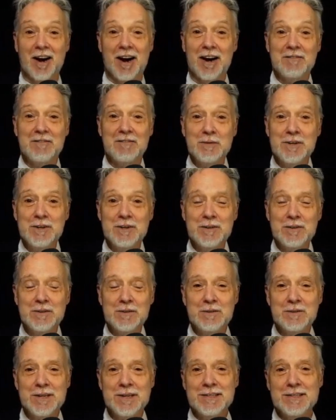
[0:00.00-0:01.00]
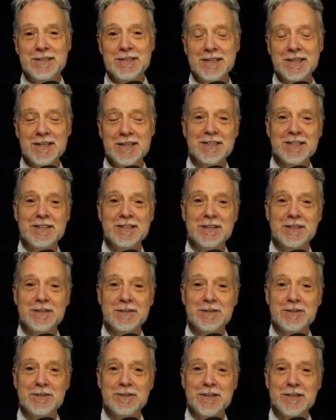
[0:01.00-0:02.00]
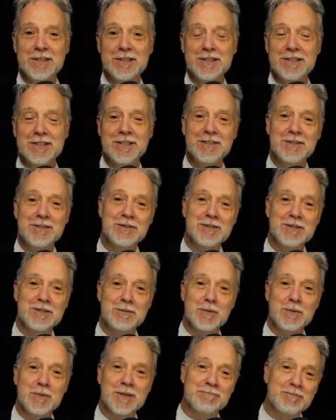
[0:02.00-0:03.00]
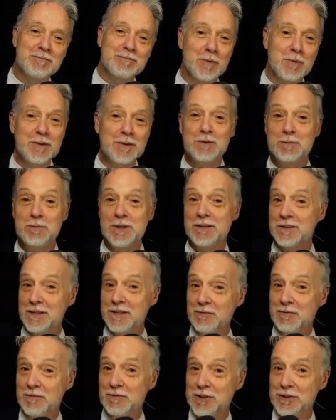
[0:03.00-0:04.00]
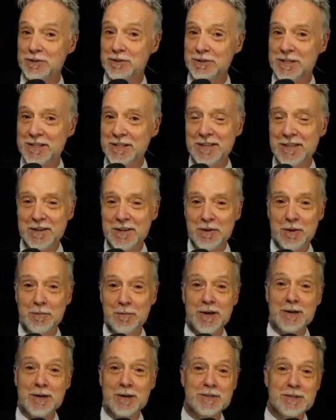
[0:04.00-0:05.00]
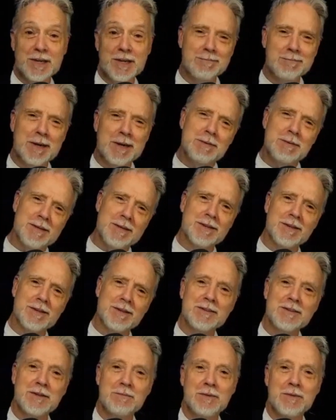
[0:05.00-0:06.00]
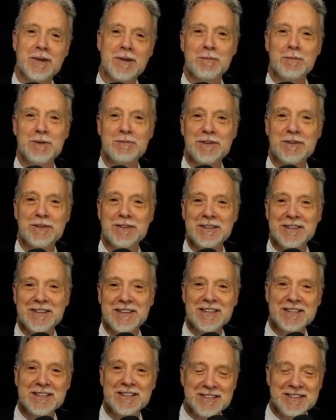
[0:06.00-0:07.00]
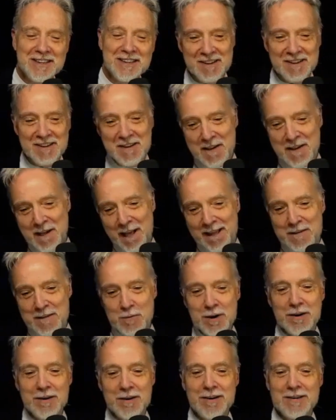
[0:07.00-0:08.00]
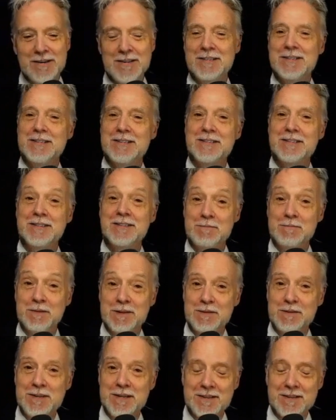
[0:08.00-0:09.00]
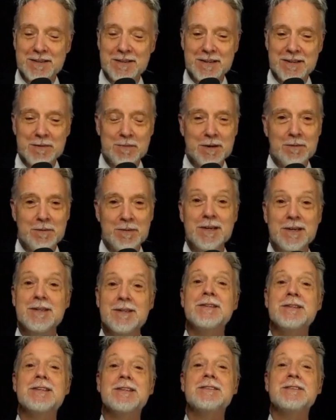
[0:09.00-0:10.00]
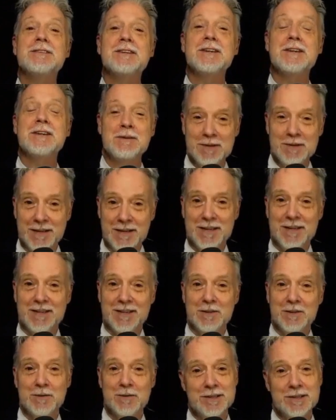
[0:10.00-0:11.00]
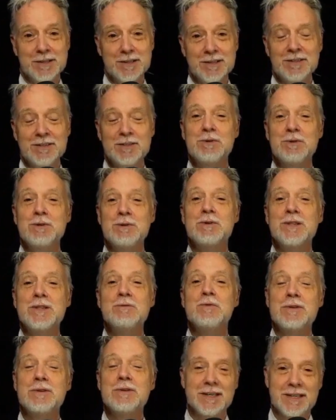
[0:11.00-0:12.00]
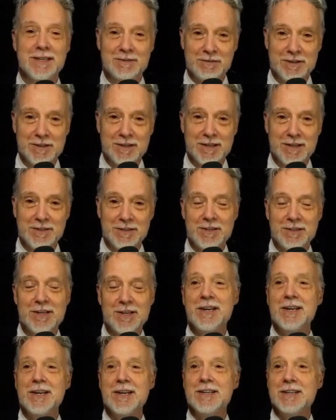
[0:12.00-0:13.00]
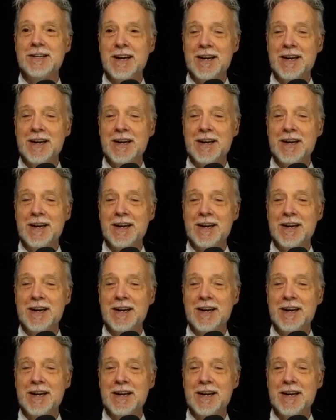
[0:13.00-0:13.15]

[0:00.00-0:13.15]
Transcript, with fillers: off we go to the races. And the next thing you know, it's trying to sell you something, whether it be a Leafs jersey or perhaps saying, maybe you should like the Montreal Canadiens. Regardless, it's something we need to think about because it's coming. And the question is, do we really want advertisers to